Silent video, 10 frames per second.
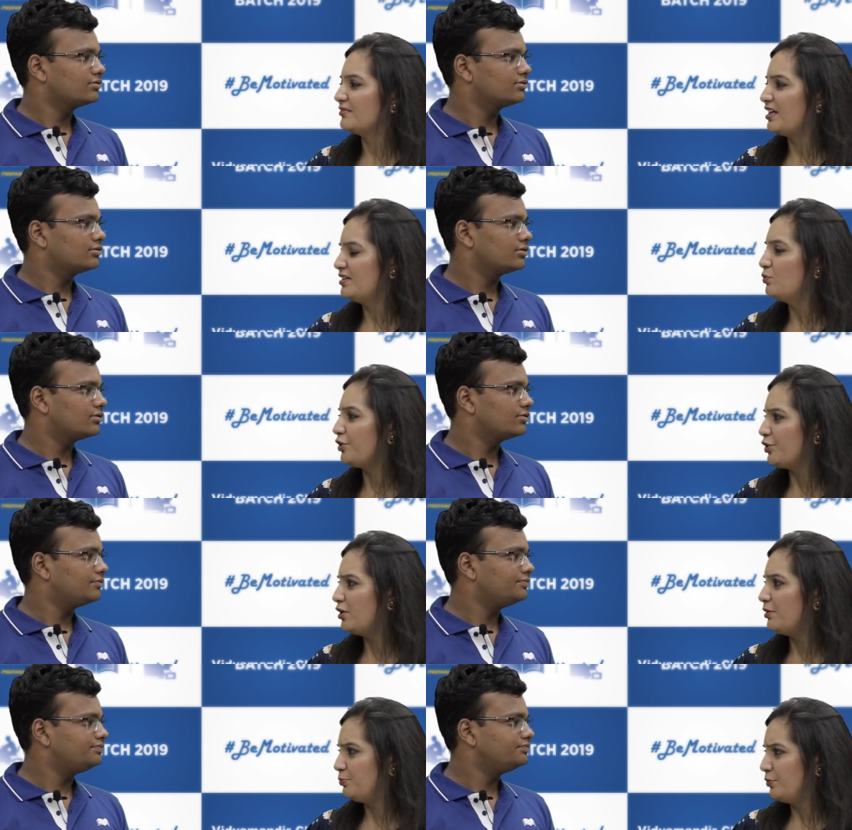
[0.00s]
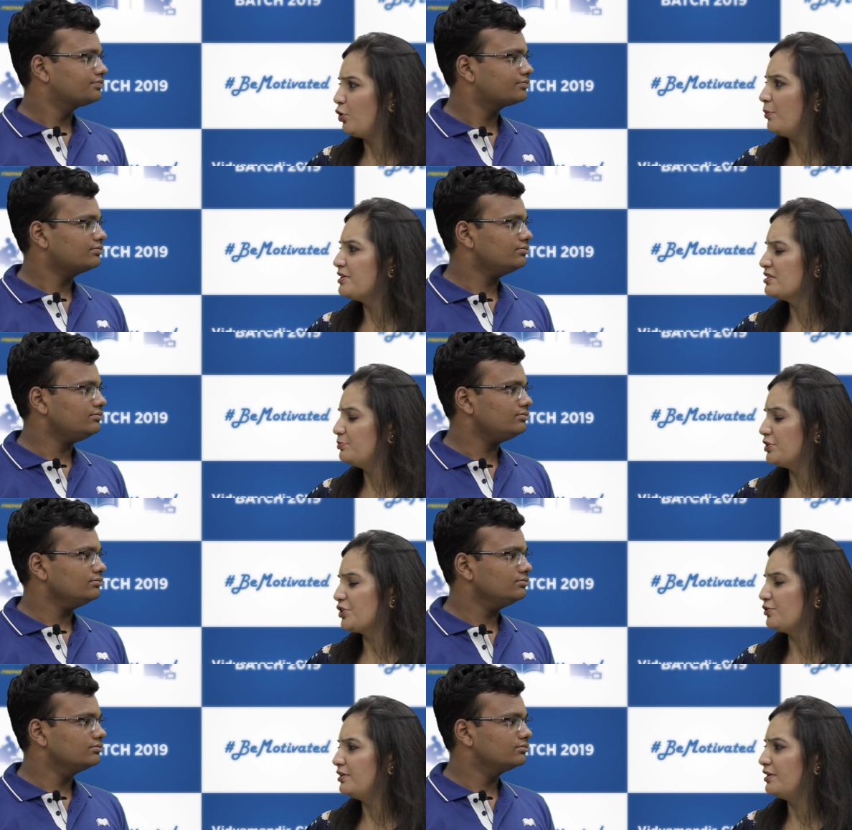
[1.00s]
Speaker 1: and what yeah. are your hobbies in
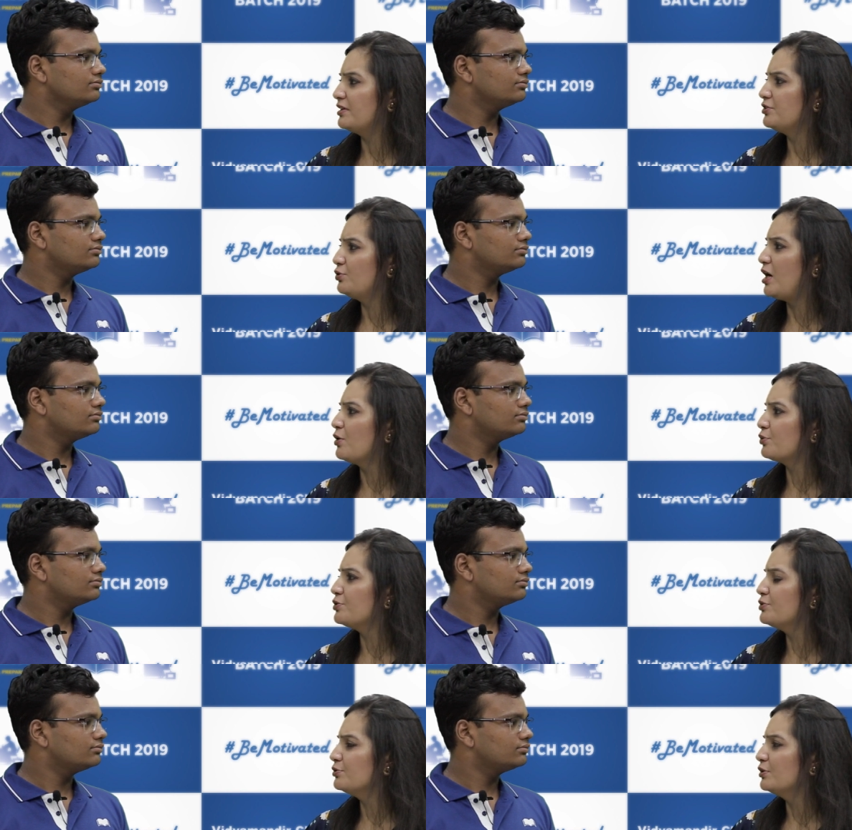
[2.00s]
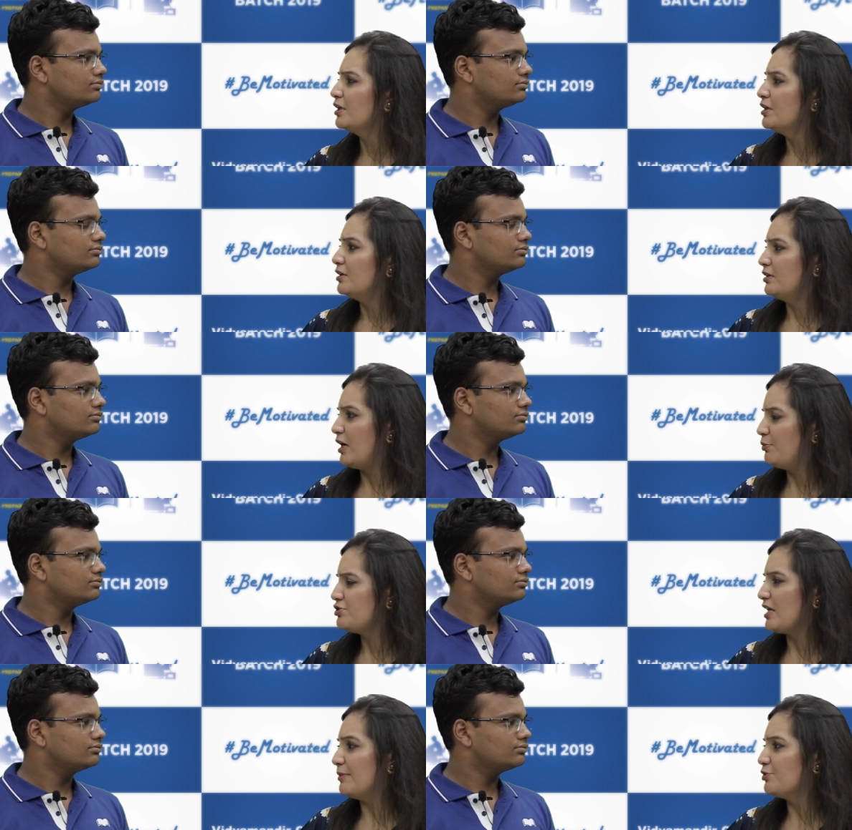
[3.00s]
particular? And you know, how could you? How
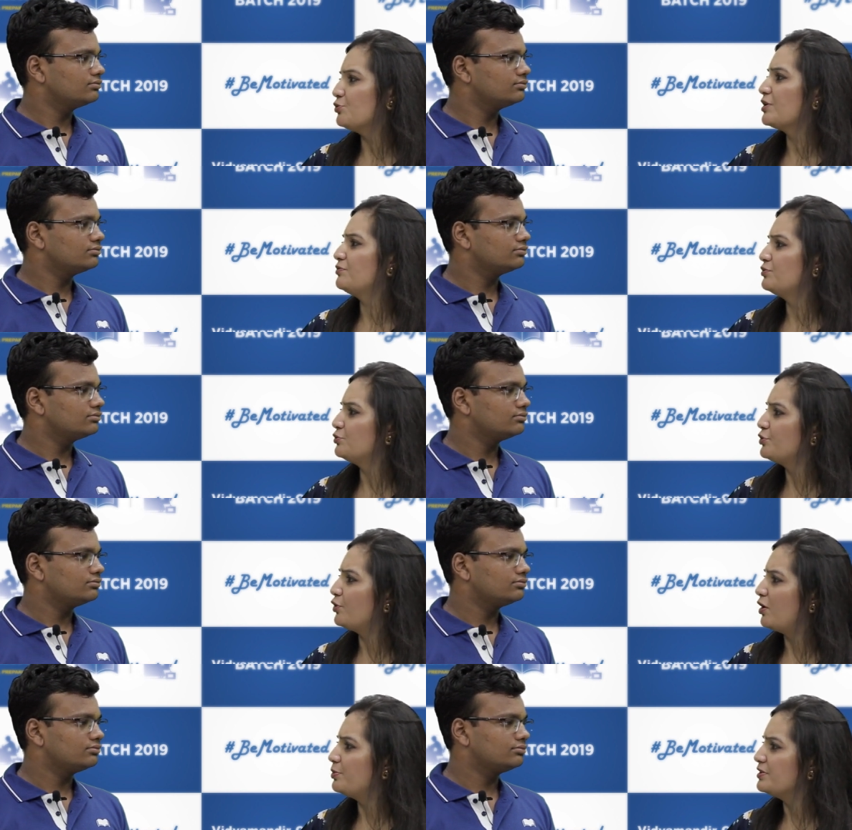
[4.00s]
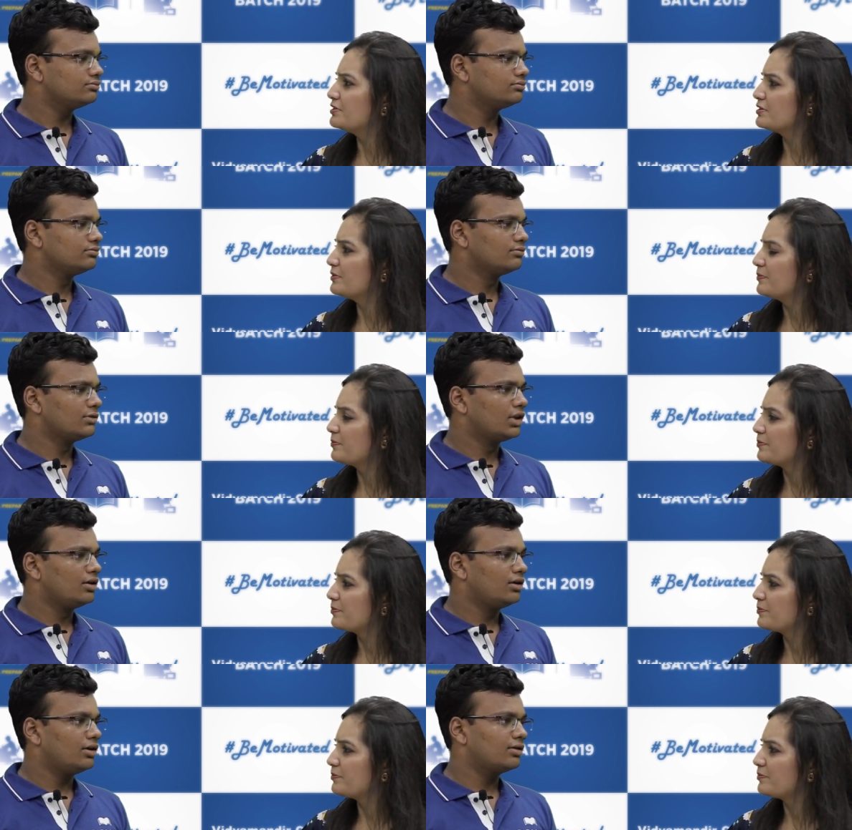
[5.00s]
much time did you give to your hobbies?
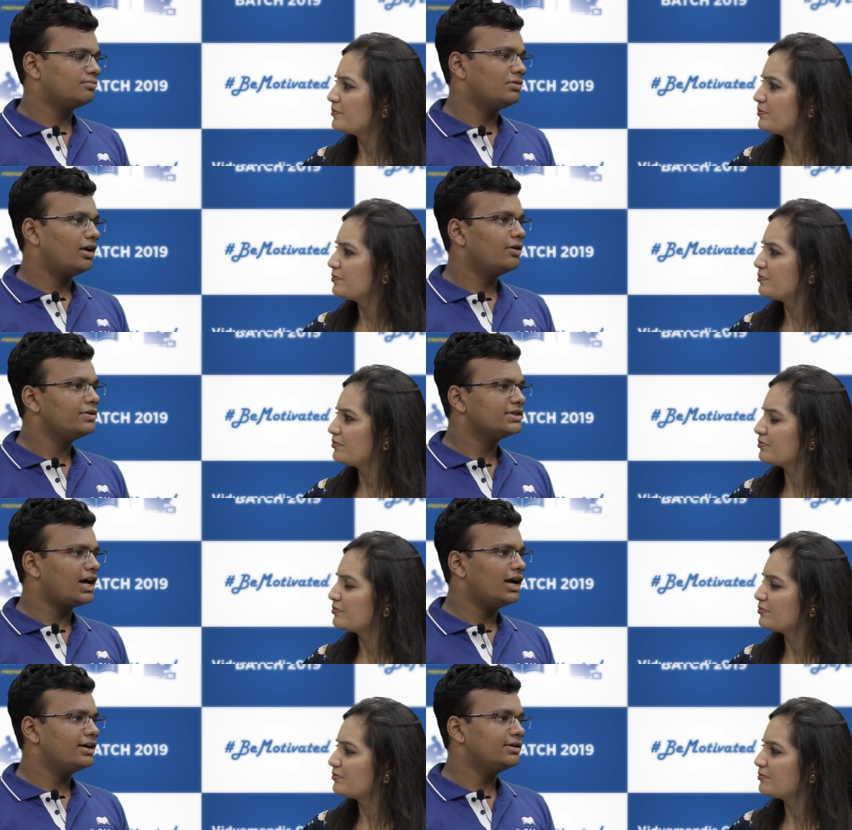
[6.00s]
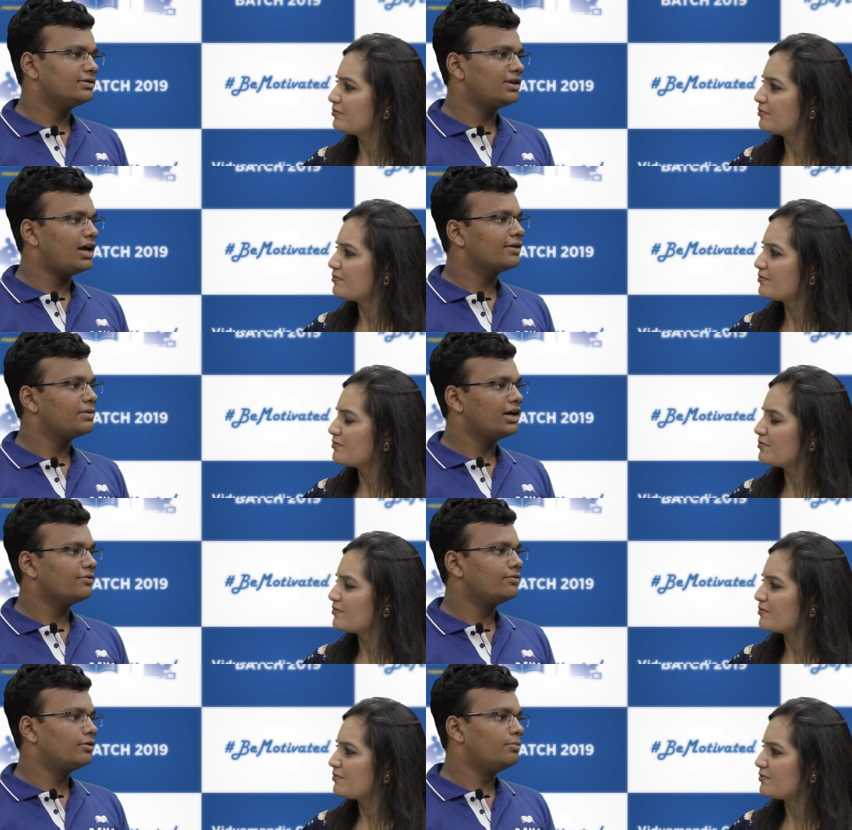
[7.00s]
Speaker 2: Like my hobbies, I like
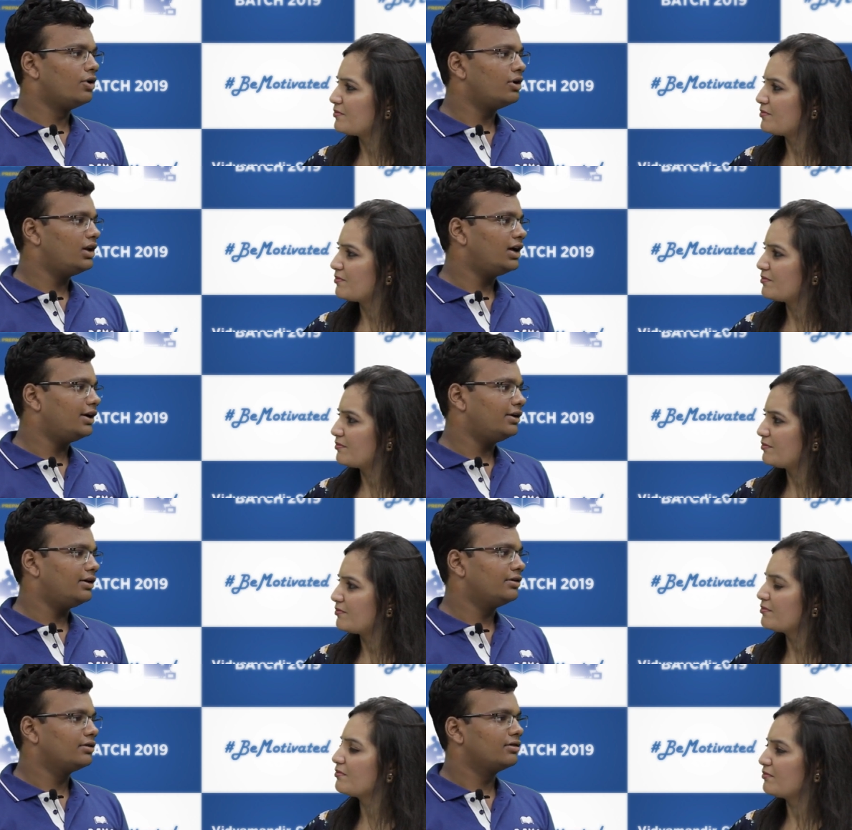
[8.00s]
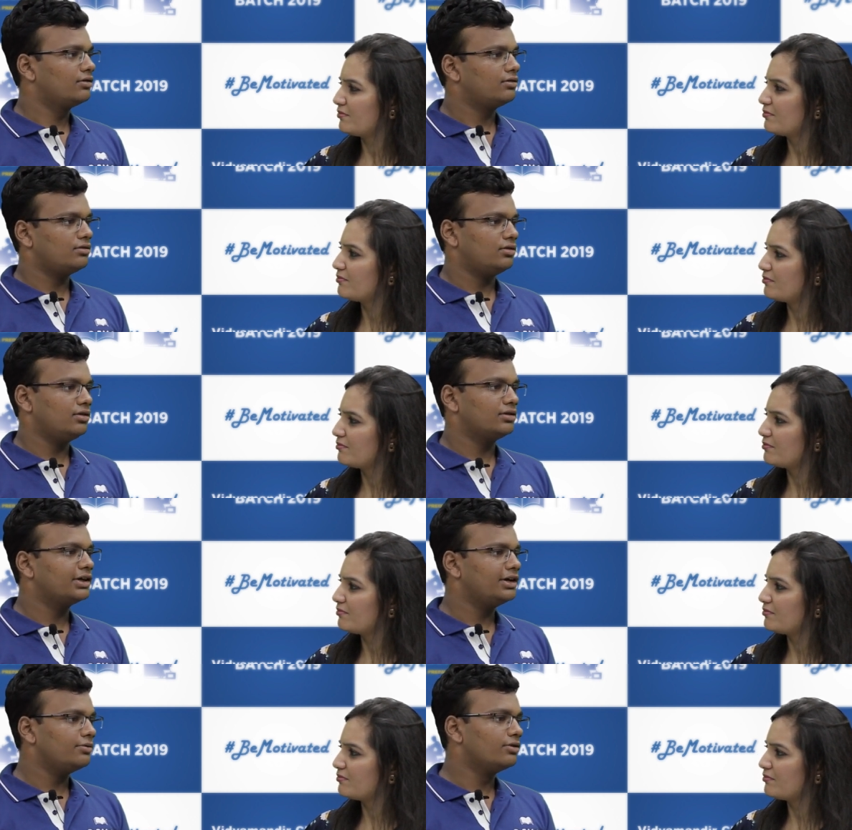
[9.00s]
playing football and uh,
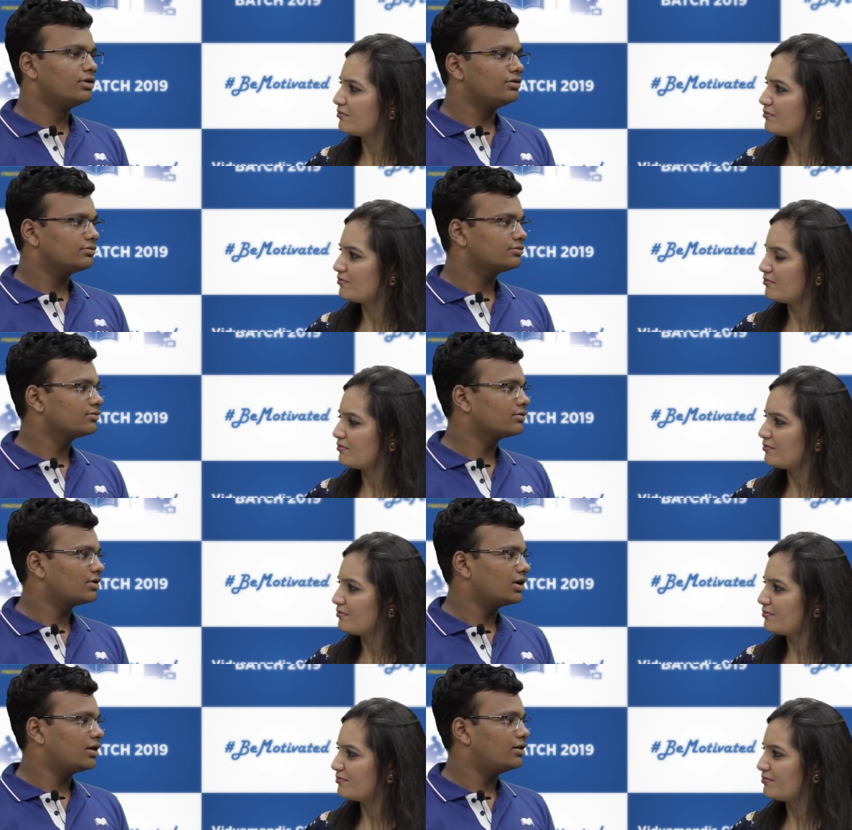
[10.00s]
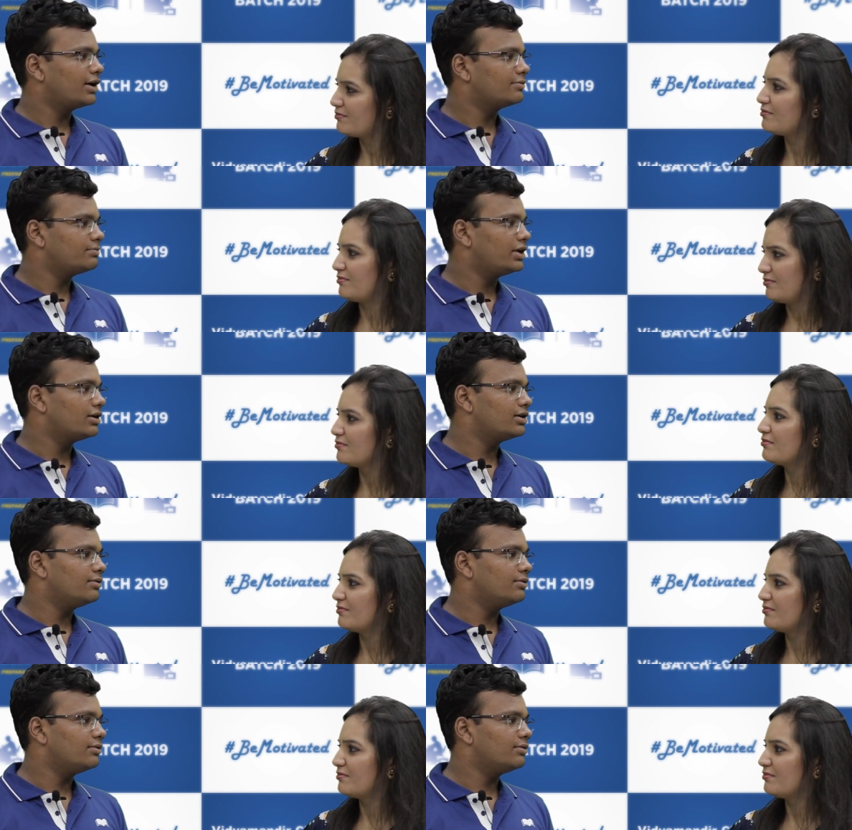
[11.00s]
keyboard. Like playing